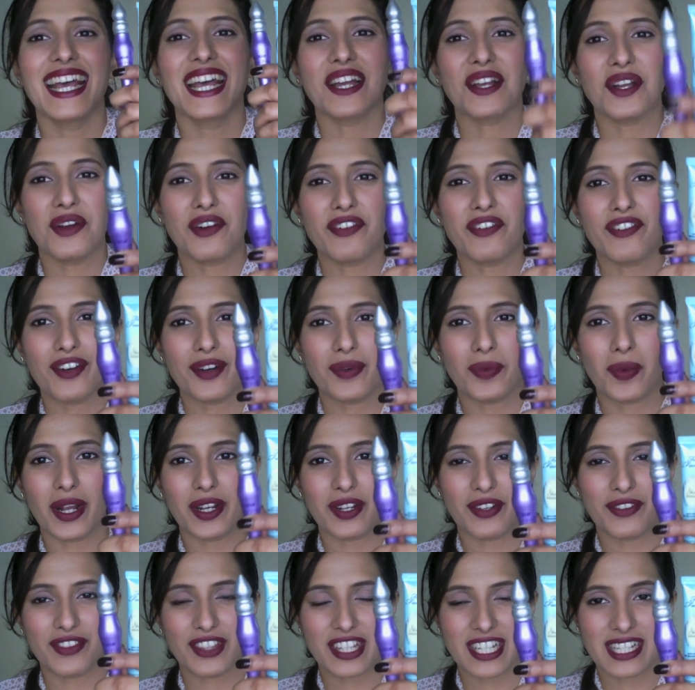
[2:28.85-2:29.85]
go for one
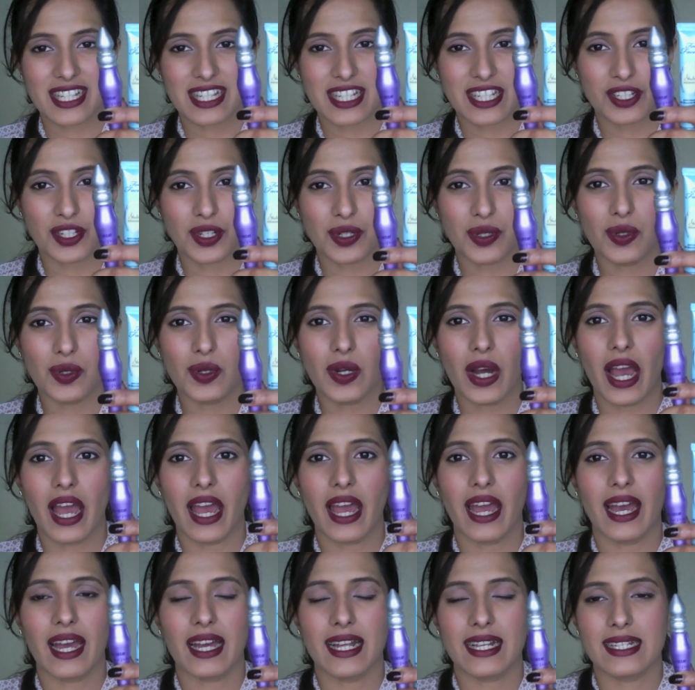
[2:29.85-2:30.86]
of these two,
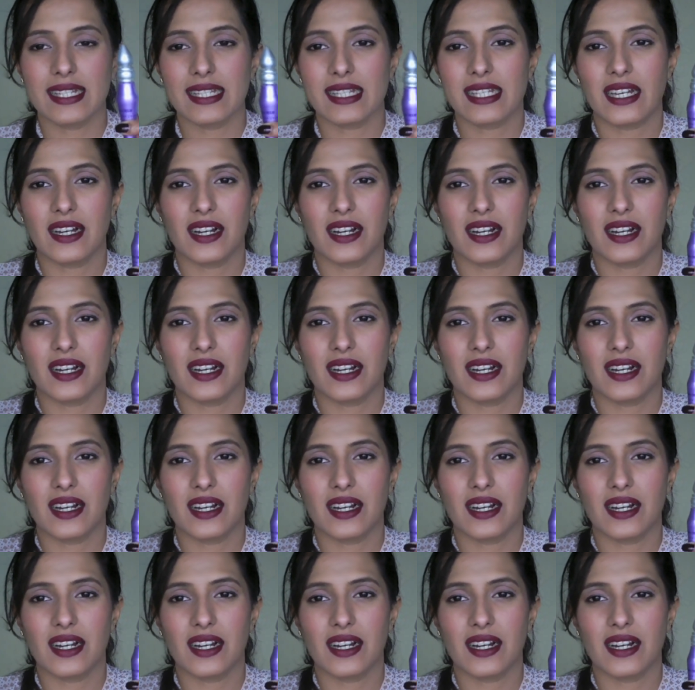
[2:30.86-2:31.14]
and